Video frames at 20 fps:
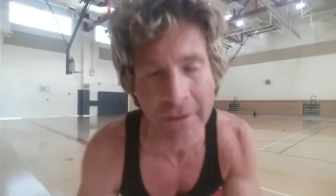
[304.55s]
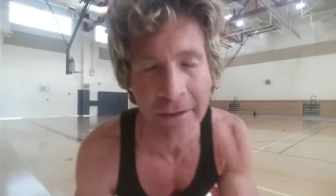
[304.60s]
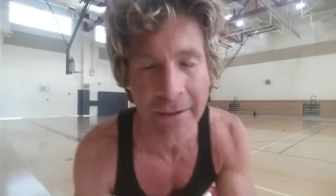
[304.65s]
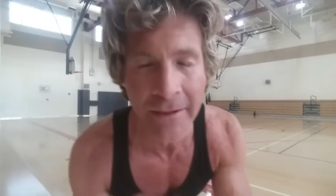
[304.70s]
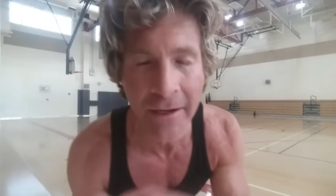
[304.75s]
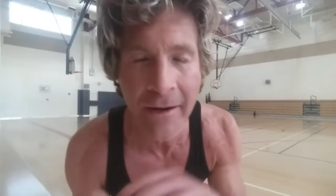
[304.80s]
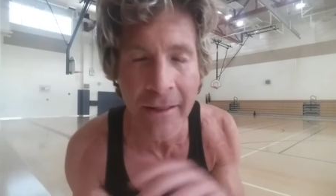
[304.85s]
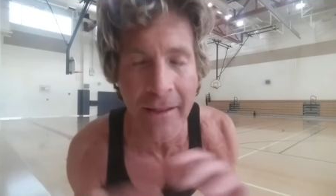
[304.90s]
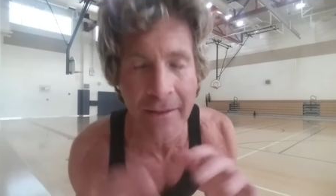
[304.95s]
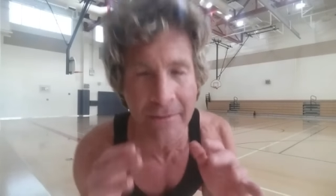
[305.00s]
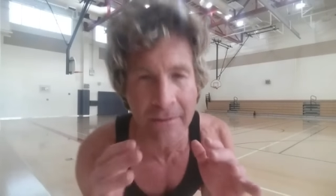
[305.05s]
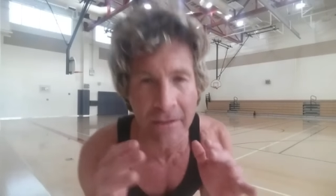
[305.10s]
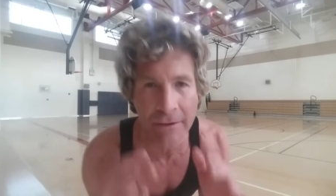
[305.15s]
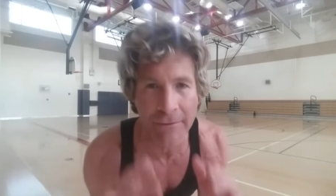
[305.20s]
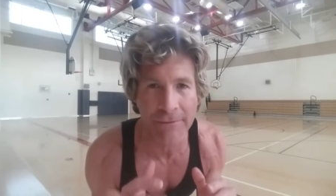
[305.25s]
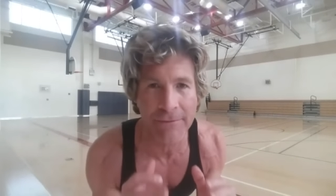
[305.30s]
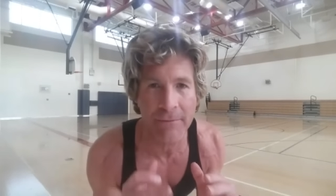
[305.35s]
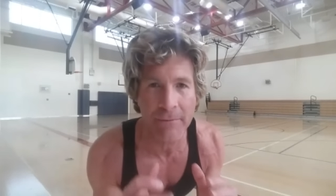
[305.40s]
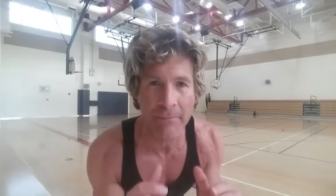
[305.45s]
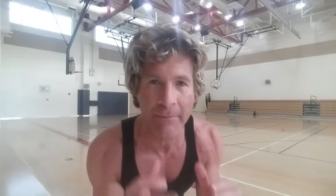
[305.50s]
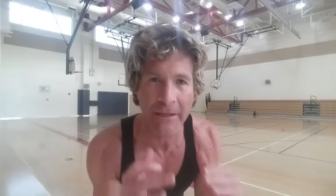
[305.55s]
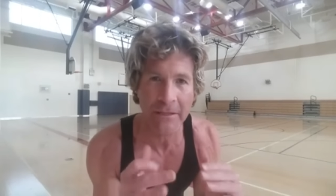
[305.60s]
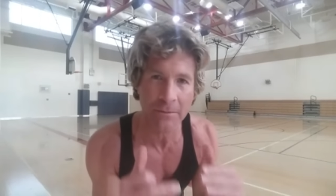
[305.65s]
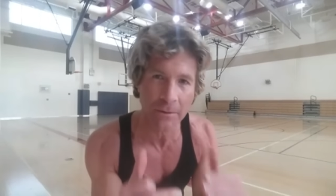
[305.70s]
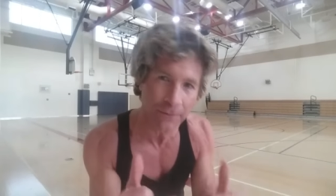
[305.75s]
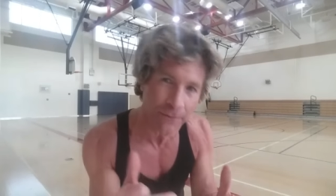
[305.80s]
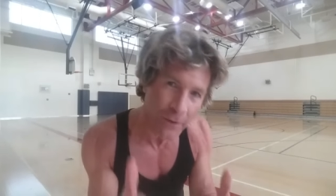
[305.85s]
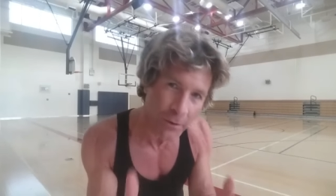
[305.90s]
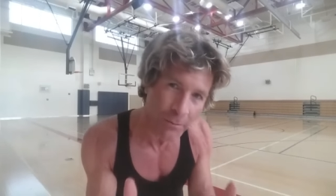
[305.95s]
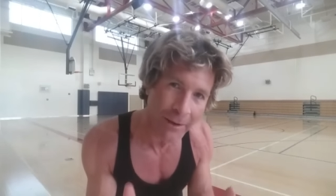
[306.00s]
matter. None of that stuff makes
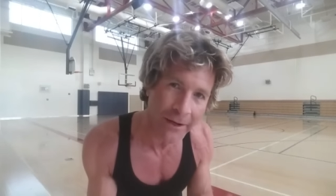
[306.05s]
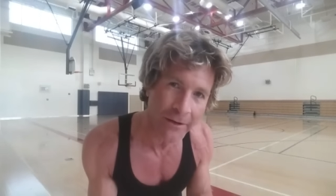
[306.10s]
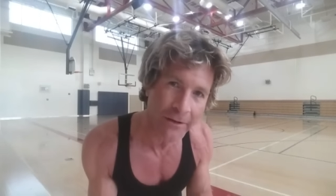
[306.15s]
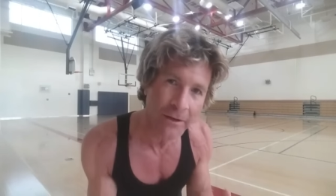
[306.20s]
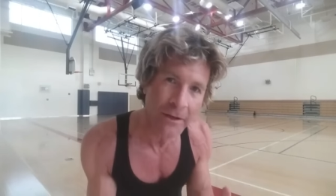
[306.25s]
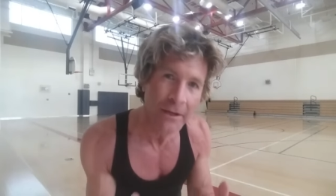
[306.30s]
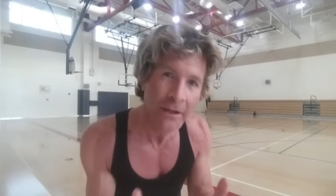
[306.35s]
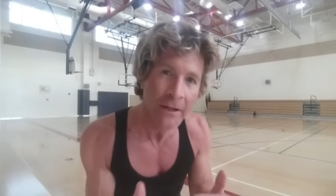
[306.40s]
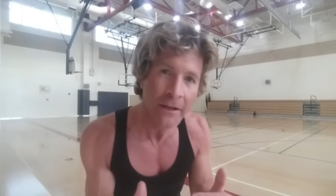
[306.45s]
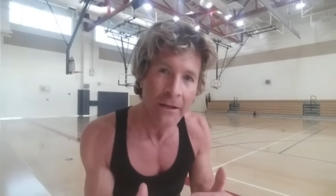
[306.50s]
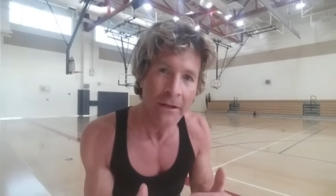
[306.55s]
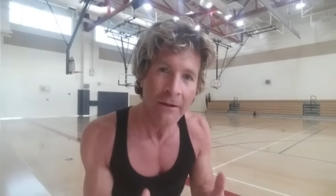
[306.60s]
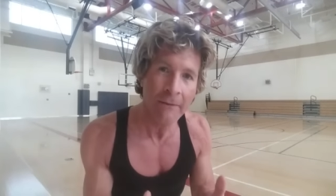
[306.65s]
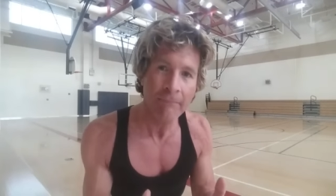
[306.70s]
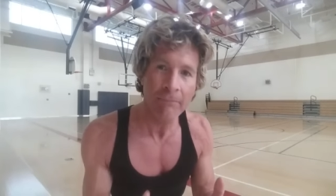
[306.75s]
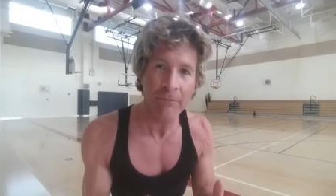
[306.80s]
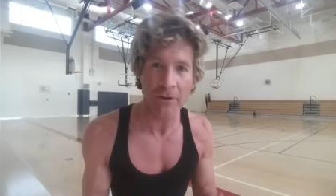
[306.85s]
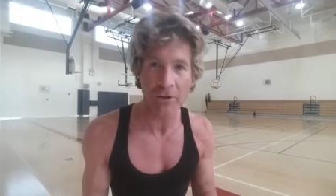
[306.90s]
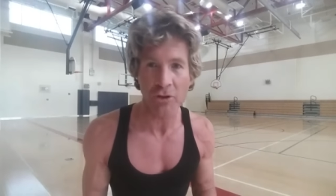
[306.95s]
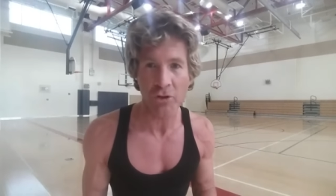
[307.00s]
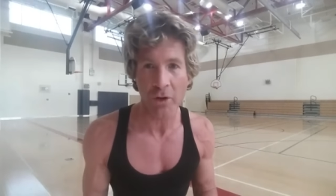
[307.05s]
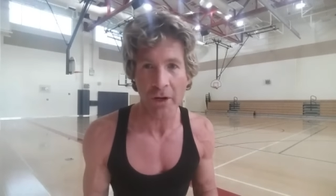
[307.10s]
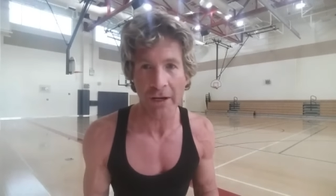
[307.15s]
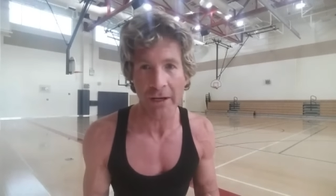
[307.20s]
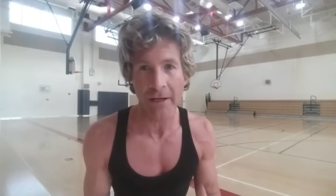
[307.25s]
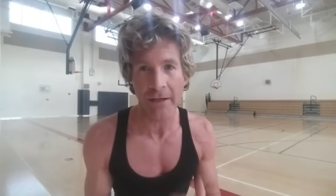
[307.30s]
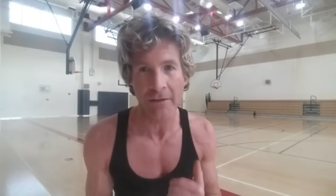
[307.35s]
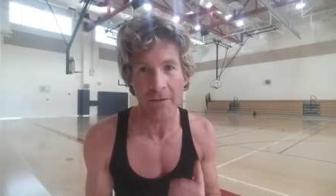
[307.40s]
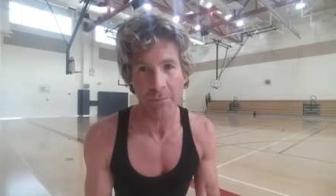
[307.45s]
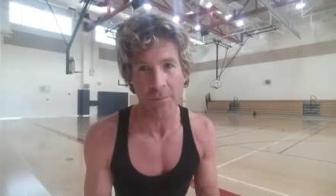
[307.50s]
me feel better than
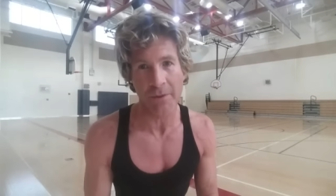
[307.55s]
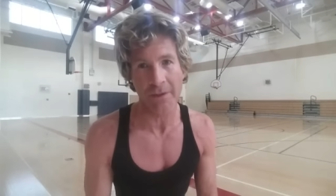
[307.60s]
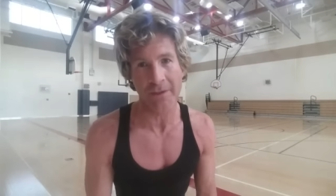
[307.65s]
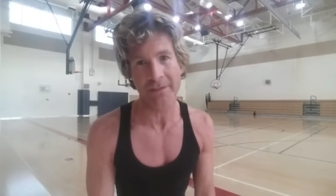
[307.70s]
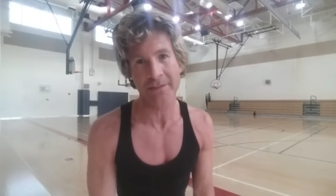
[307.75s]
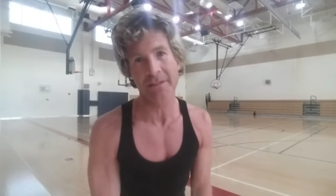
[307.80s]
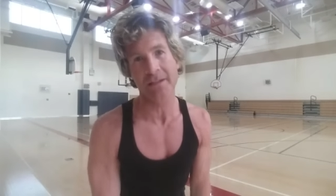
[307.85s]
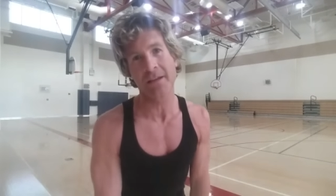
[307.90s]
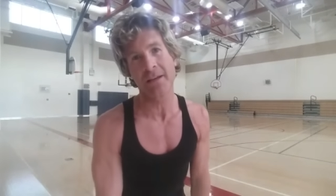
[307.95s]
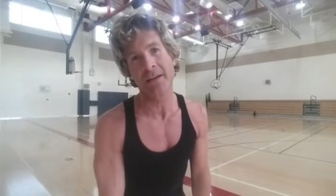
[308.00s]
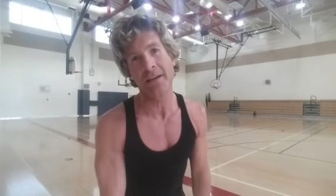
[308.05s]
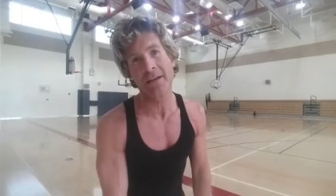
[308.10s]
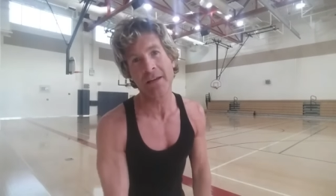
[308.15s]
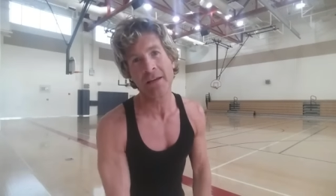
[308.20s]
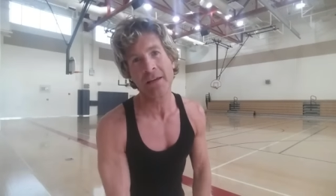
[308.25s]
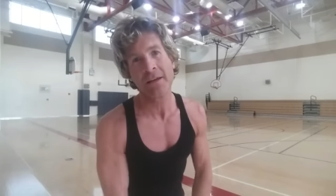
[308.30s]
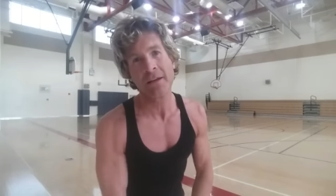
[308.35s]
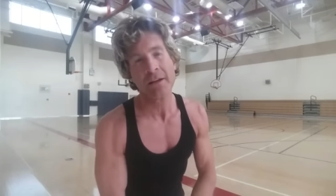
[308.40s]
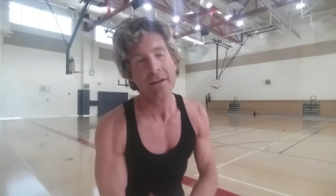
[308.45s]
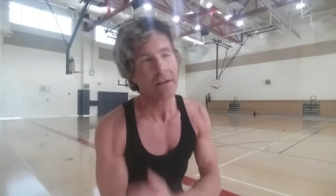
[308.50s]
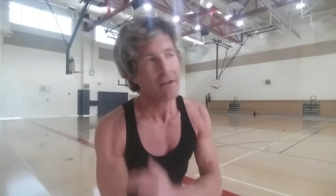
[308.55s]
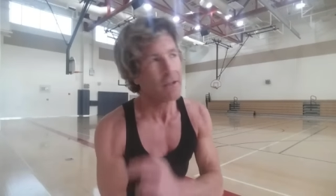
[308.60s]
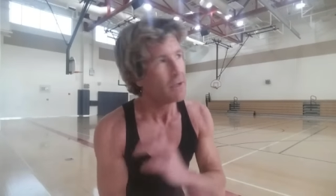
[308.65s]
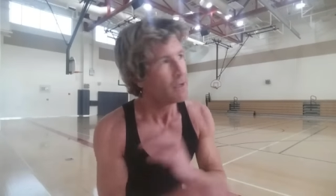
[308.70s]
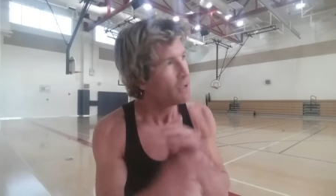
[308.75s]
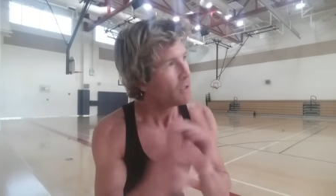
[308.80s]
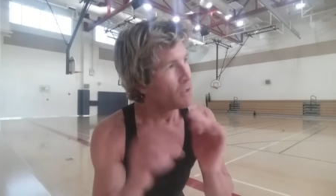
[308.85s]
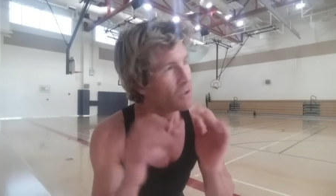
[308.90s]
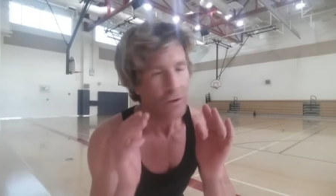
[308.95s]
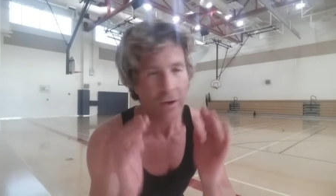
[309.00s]
training on sprints.
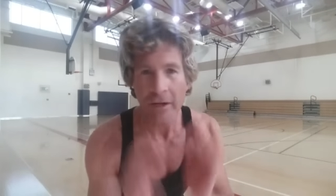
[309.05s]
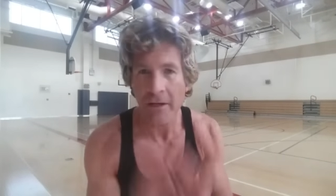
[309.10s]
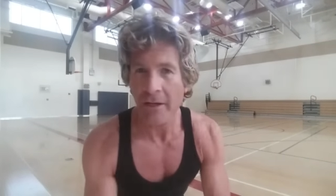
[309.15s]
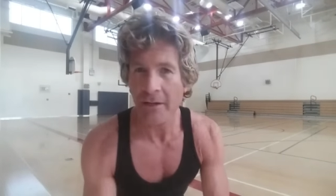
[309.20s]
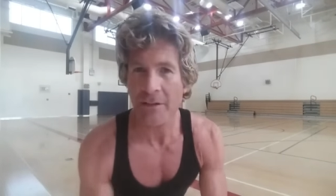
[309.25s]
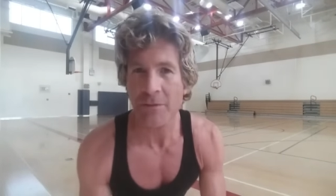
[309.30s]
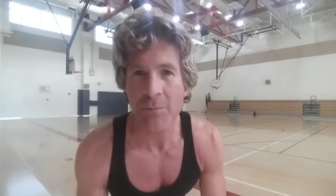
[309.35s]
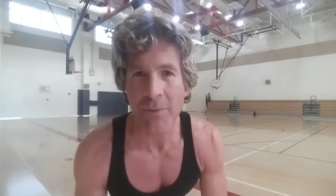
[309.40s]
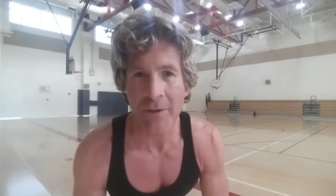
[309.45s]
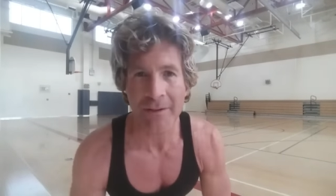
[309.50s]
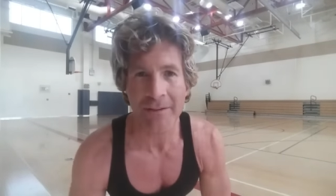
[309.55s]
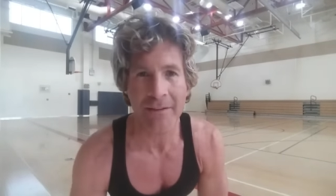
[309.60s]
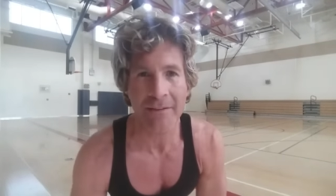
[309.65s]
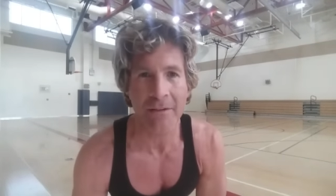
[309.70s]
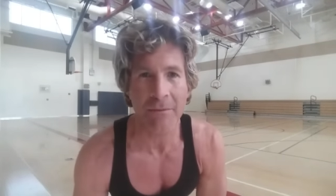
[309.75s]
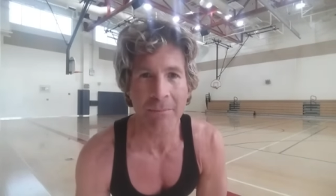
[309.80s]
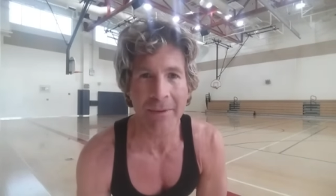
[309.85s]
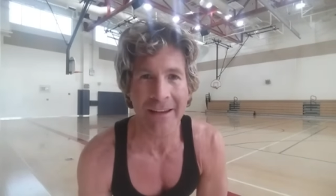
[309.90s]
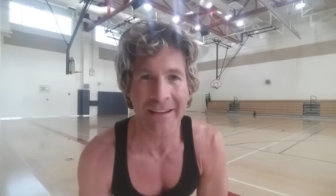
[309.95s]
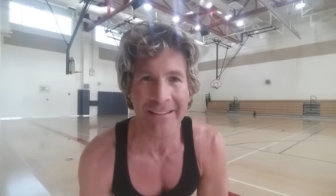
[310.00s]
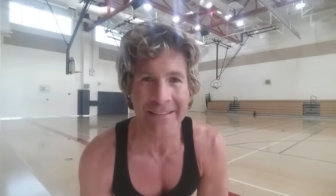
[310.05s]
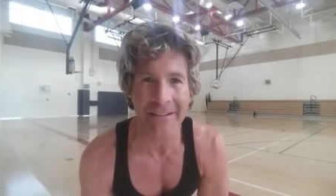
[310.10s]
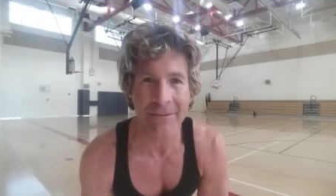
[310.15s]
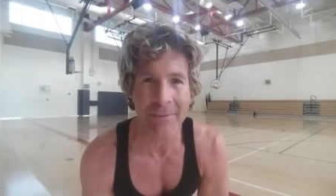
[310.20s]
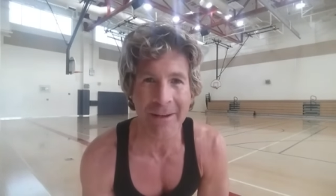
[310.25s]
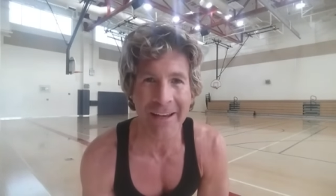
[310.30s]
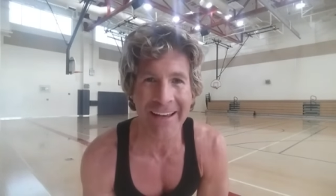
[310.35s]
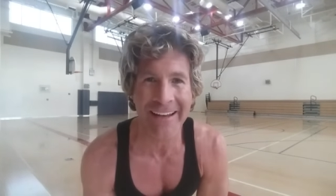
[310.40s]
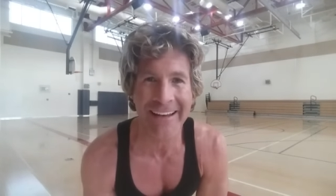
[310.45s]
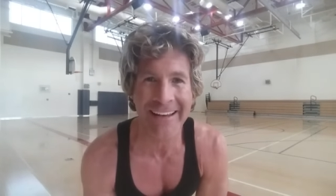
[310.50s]
Training on sprints is amazing,
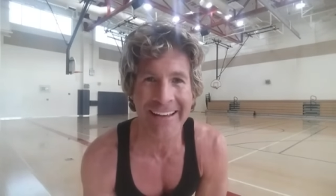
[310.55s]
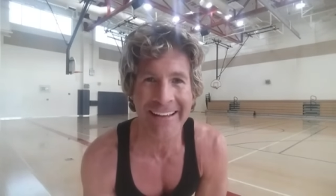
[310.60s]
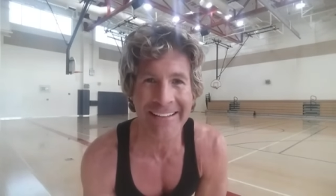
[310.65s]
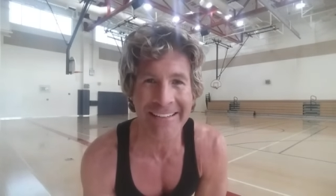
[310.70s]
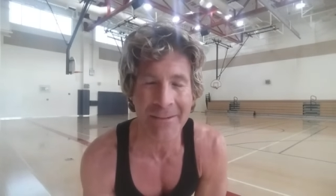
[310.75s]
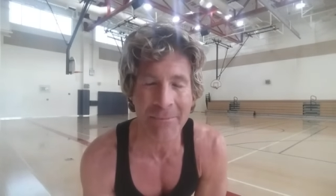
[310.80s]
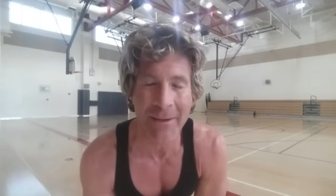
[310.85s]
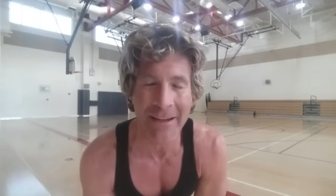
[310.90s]
man. It's